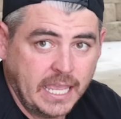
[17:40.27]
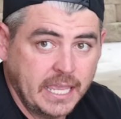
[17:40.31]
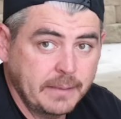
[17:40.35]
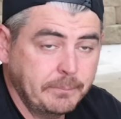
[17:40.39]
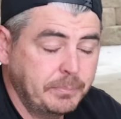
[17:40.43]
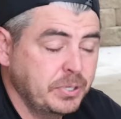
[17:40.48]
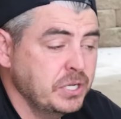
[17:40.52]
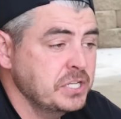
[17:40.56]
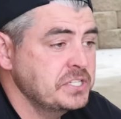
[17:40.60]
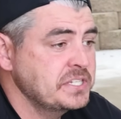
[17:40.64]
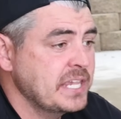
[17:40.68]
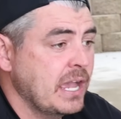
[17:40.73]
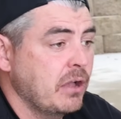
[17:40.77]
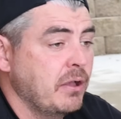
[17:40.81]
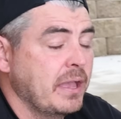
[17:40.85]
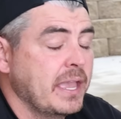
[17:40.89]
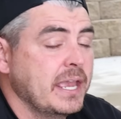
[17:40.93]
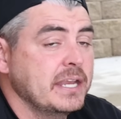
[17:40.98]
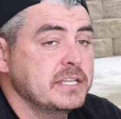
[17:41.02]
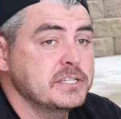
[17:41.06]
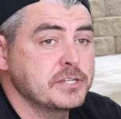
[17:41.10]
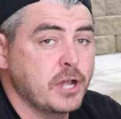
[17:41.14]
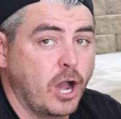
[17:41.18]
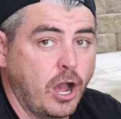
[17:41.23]
it puts out
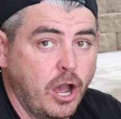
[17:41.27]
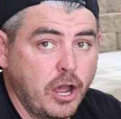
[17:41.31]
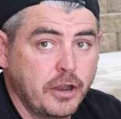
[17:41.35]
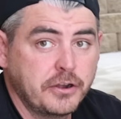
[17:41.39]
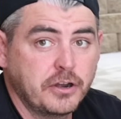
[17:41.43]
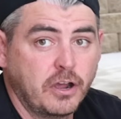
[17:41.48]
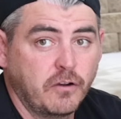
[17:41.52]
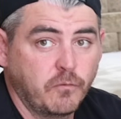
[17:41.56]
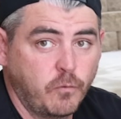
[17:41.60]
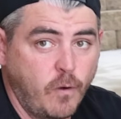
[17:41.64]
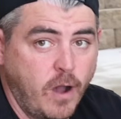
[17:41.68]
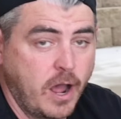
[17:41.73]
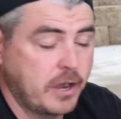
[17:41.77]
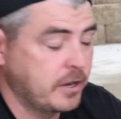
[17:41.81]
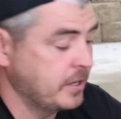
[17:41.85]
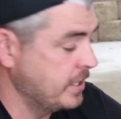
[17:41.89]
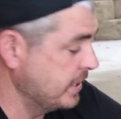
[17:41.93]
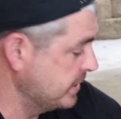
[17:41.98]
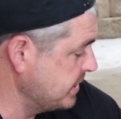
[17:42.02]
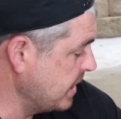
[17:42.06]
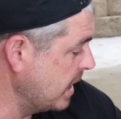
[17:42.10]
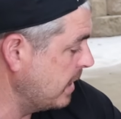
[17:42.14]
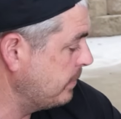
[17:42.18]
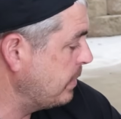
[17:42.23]
a ton of water
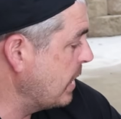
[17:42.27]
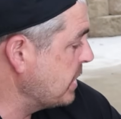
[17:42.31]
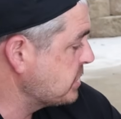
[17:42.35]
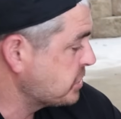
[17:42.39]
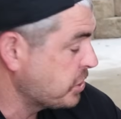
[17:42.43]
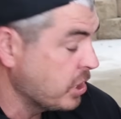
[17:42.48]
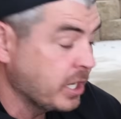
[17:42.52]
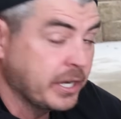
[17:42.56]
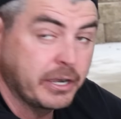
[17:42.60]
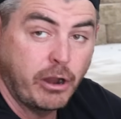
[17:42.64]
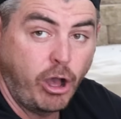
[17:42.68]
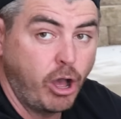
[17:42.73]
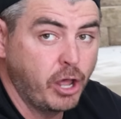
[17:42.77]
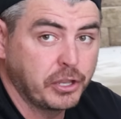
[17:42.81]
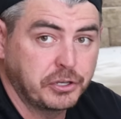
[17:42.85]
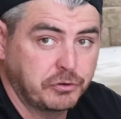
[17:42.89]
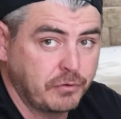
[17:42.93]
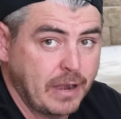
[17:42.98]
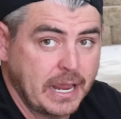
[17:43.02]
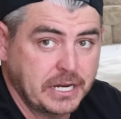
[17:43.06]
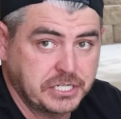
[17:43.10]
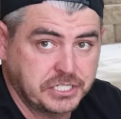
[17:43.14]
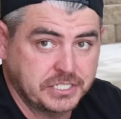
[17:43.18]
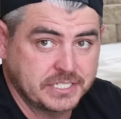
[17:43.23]
and a ton of pressure in all
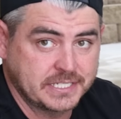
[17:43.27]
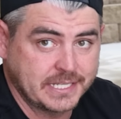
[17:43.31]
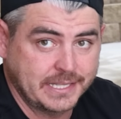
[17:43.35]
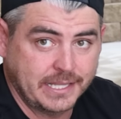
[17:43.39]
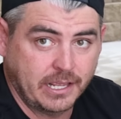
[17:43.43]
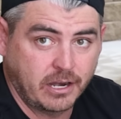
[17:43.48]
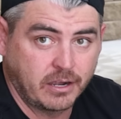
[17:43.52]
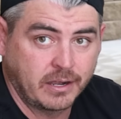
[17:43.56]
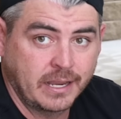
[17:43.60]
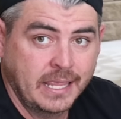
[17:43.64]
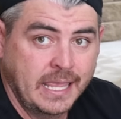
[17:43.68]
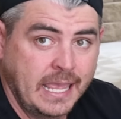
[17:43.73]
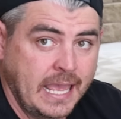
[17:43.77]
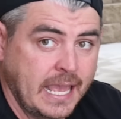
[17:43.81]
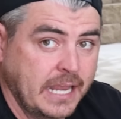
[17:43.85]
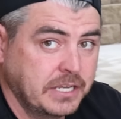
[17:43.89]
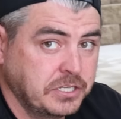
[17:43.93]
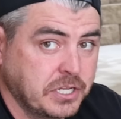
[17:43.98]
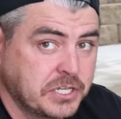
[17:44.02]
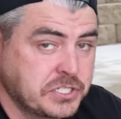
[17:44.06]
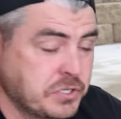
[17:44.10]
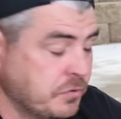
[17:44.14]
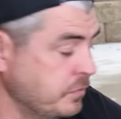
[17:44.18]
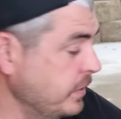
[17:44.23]
directions in there
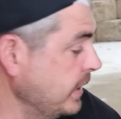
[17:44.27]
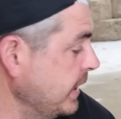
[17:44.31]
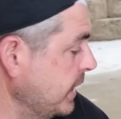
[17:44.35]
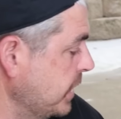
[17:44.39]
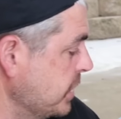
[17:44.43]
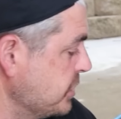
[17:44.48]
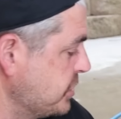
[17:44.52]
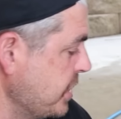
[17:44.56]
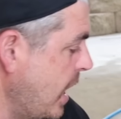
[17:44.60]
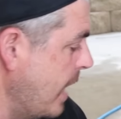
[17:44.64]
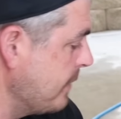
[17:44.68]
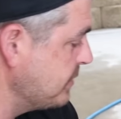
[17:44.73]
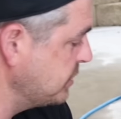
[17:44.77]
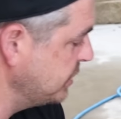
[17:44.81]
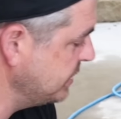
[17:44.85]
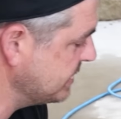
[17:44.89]
and does a really good job.